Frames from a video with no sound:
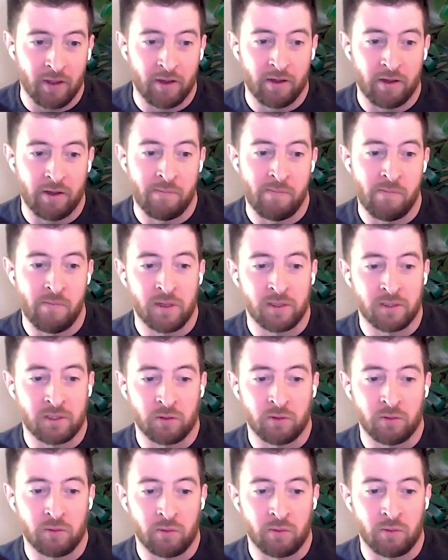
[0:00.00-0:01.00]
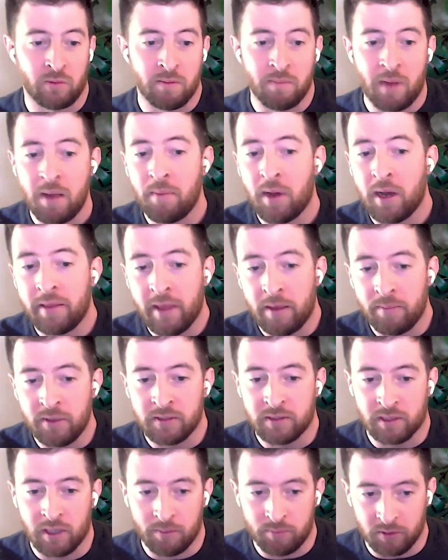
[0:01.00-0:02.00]
Um, and so, in my mind, that
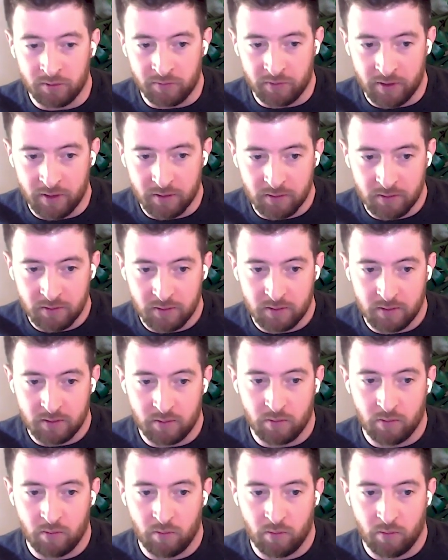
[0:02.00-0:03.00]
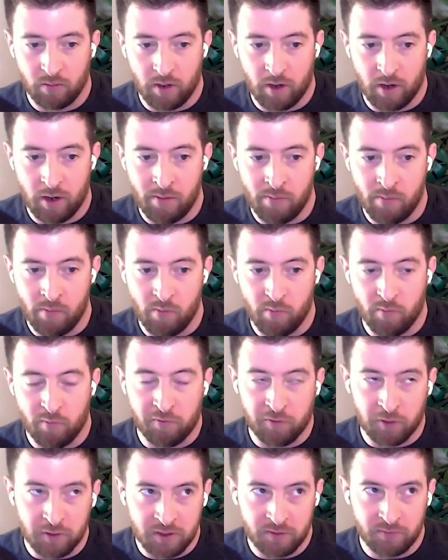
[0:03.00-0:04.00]
means a couple of things. Um,
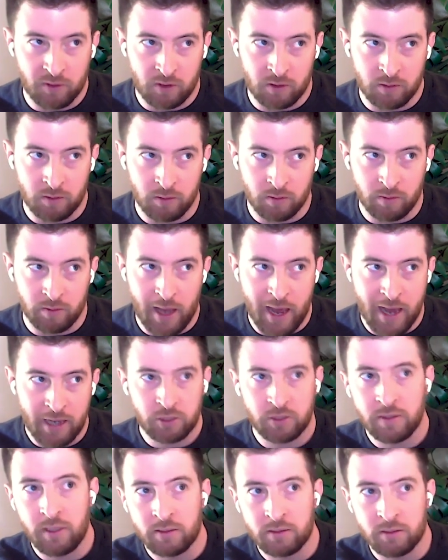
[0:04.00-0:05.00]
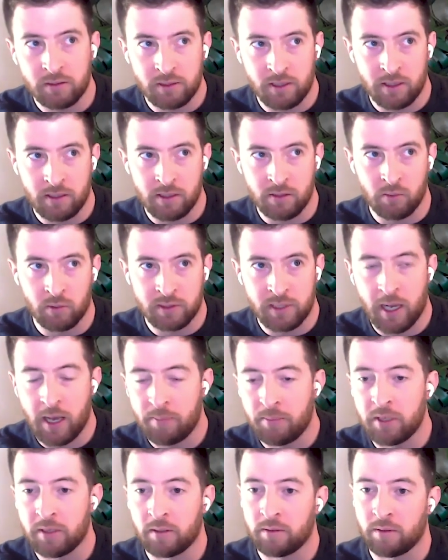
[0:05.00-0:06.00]
first of all, actually understanding what's
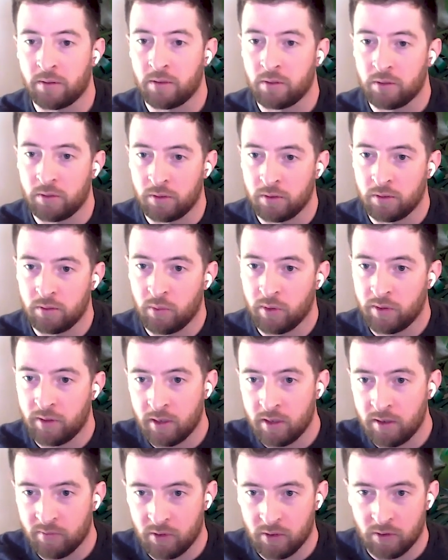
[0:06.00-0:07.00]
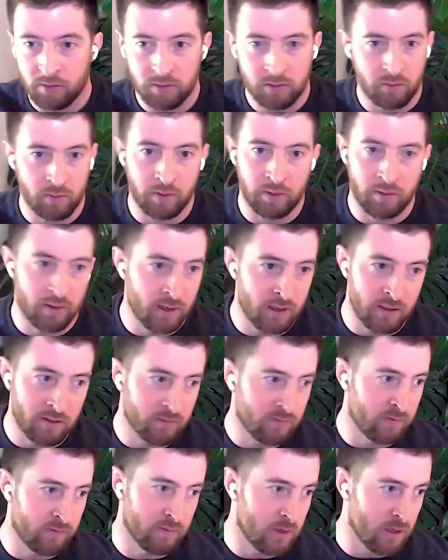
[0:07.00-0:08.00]
happening under the hood with any of those, with any
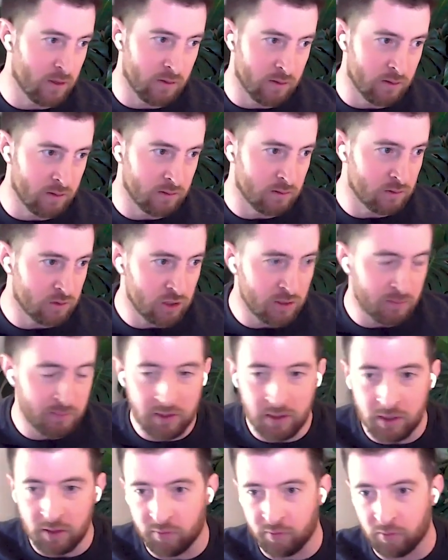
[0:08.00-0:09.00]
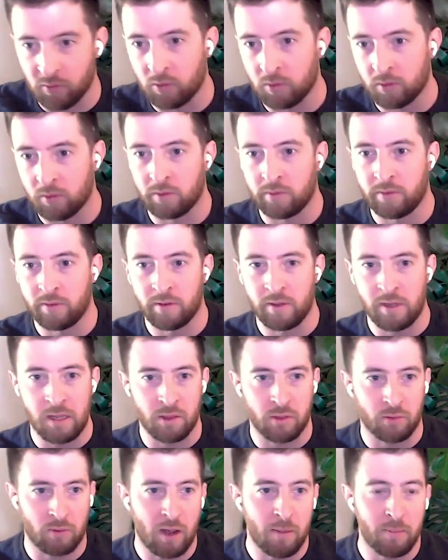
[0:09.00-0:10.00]
of you know the GPT-4 or the
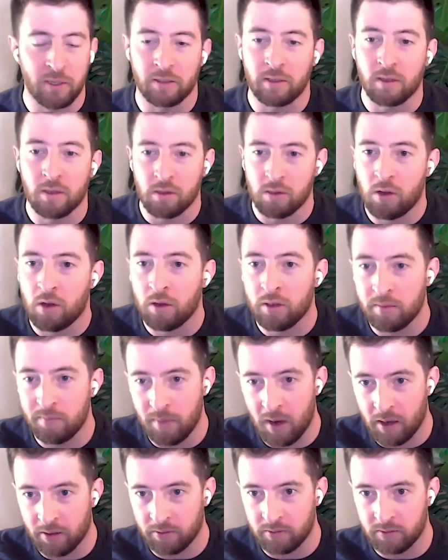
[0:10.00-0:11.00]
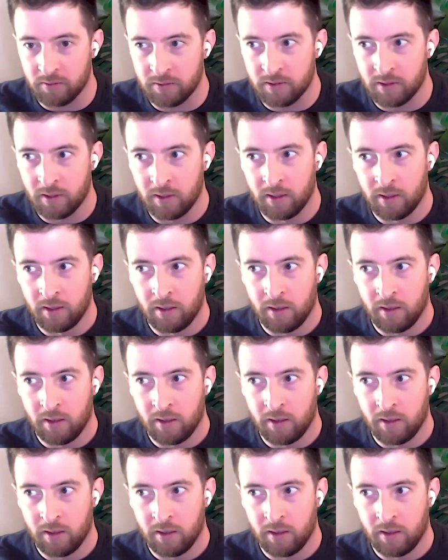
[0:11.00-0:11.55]
Anthropic Claude models,